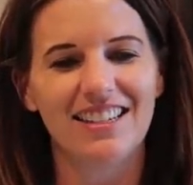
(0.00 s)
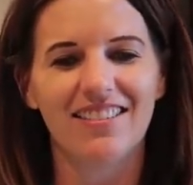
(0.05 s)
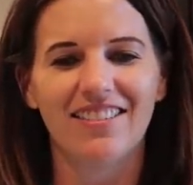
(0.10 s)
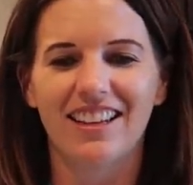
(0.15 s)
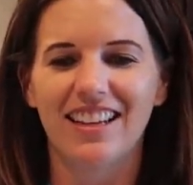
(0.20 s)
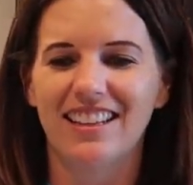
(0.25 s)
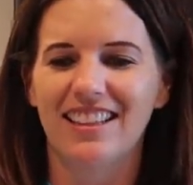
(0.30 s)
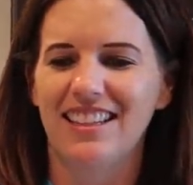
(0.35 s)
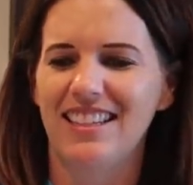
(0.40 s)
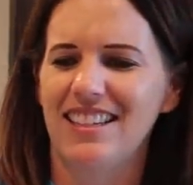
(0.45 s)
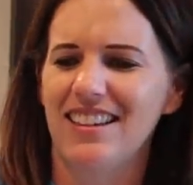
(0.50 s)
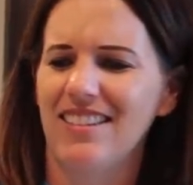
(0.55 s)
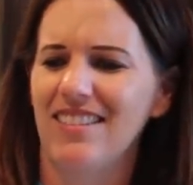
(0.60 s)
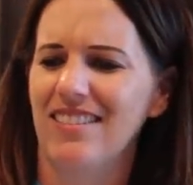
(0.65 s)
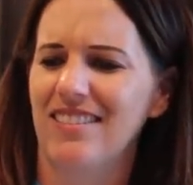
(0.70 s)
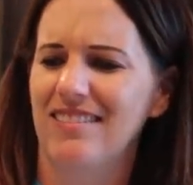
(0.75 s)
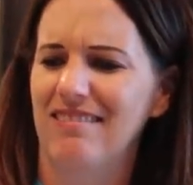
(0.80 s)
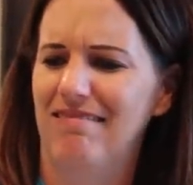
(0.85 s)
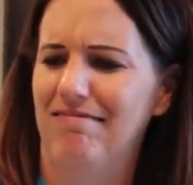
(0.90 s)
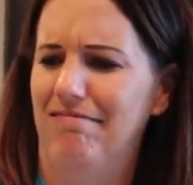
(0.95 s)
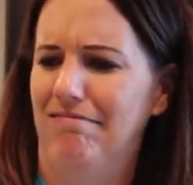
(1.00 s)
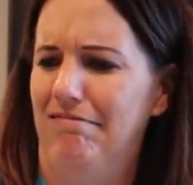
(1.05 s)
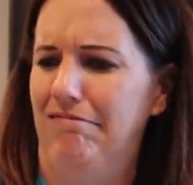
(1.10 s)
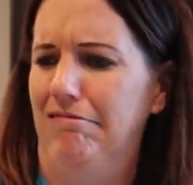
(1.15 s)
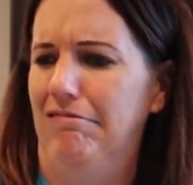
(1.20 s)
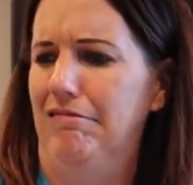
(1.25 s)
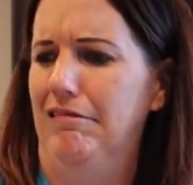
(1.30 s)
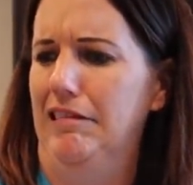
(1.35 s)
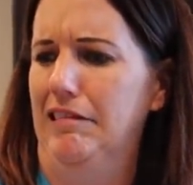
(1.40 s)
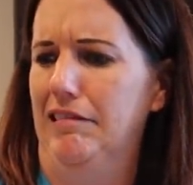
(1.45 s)
so like these aren't
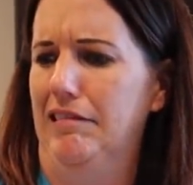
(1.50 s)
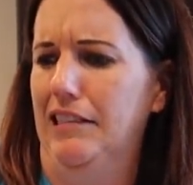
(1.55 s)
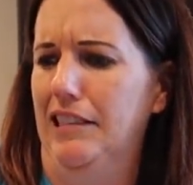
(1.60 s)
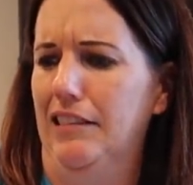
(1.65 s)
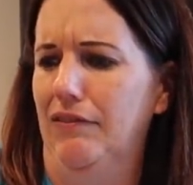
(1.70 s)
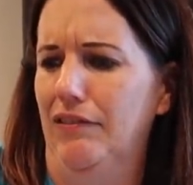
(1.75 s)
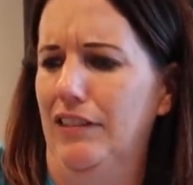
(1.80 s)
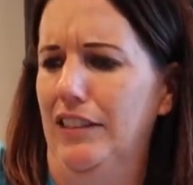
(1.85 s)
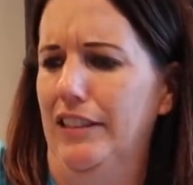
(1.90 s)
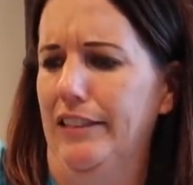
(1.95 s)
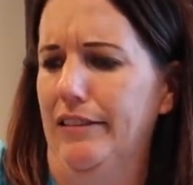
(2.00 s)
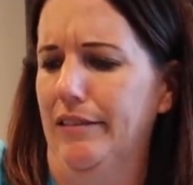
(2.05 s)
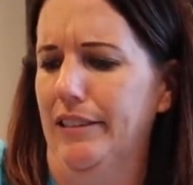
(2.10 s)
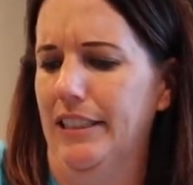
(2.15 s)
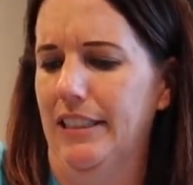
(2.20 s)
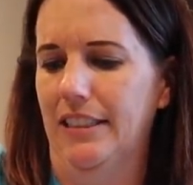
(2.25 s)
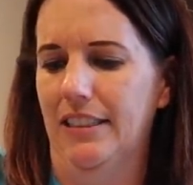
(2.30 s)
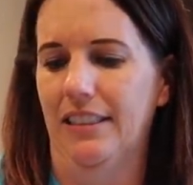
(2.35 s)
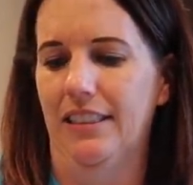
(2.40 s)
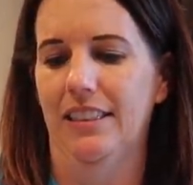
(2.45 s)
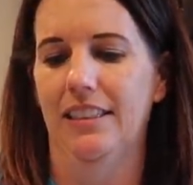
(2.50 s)
well.